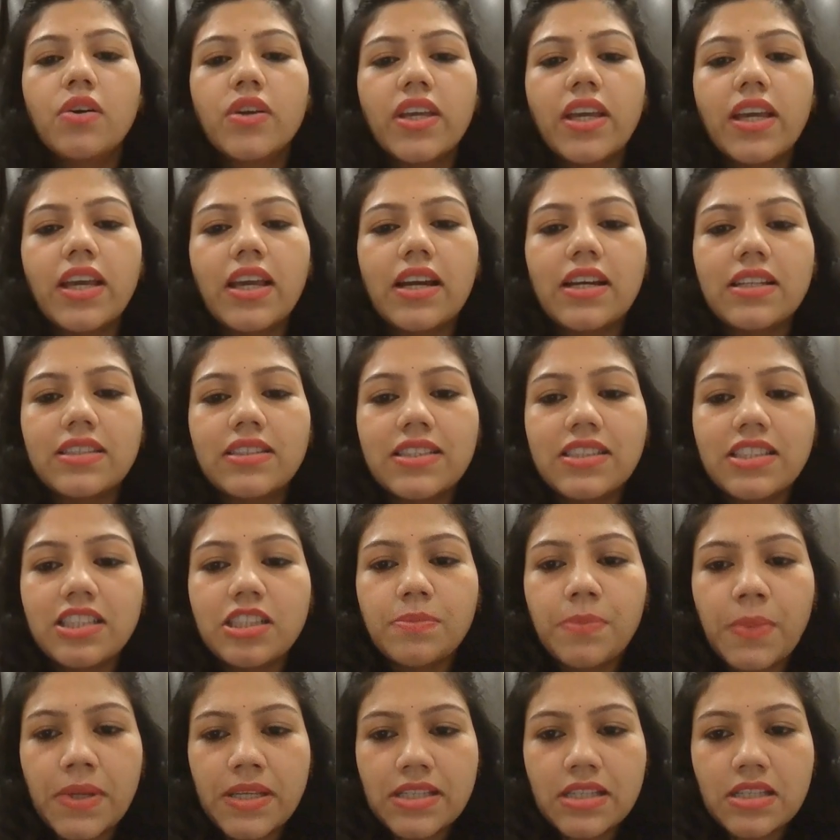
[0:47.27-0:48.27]
Okay,
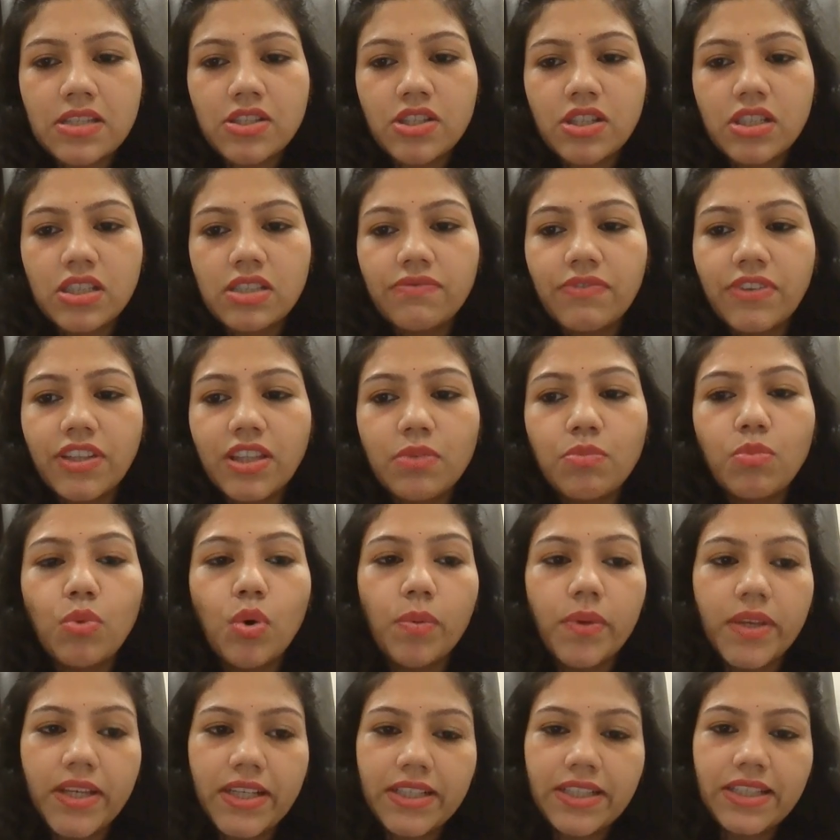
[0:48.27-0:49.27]
assist passengers with
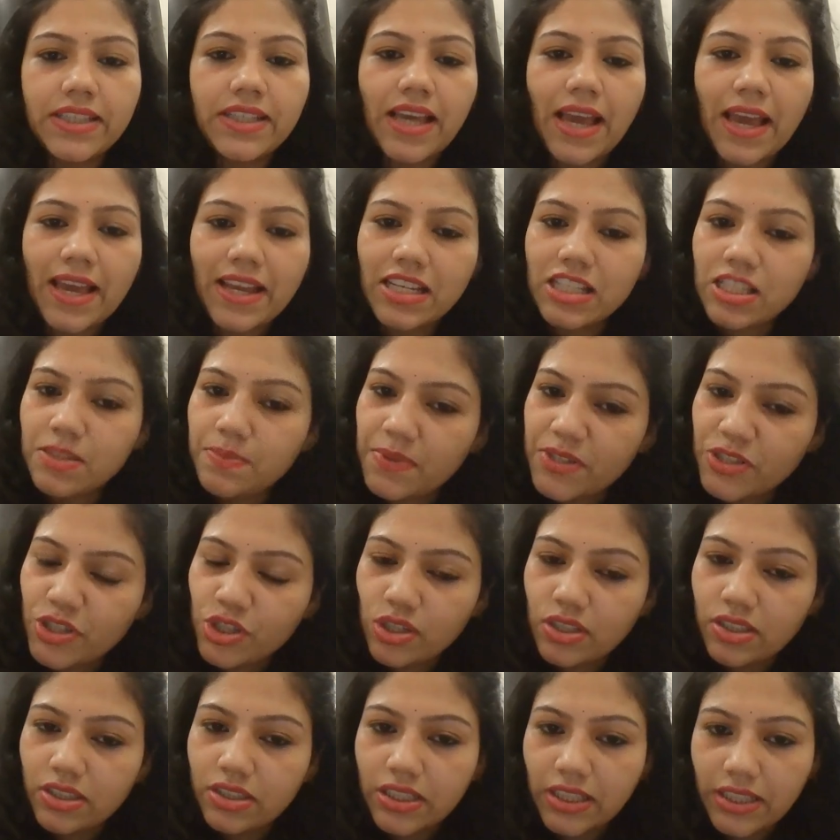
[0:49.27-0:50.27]
mobility and
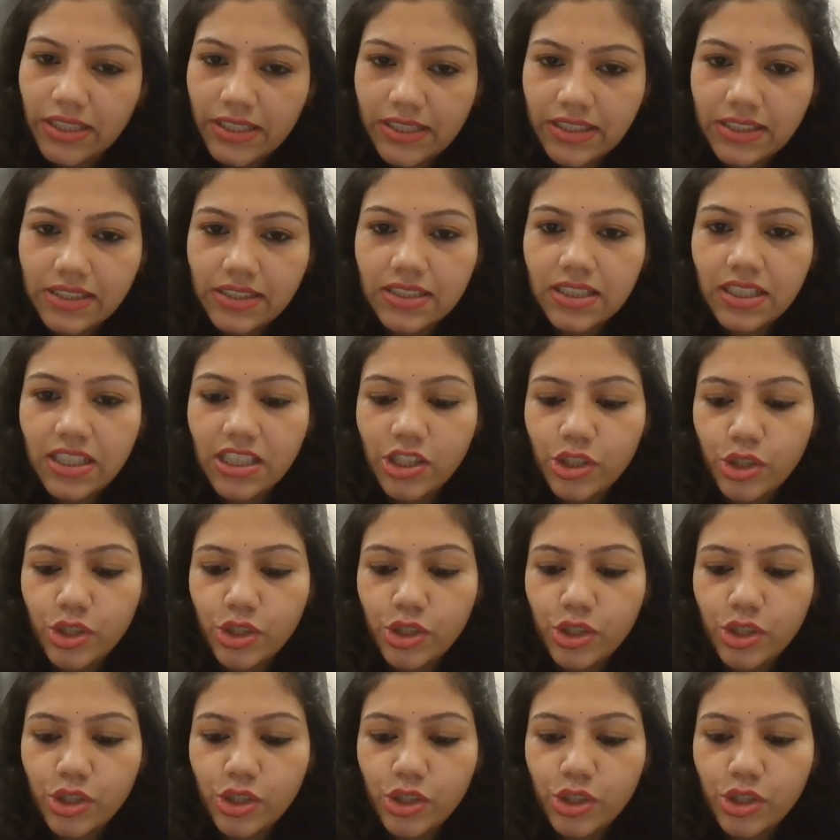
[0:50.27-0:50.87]
special needs,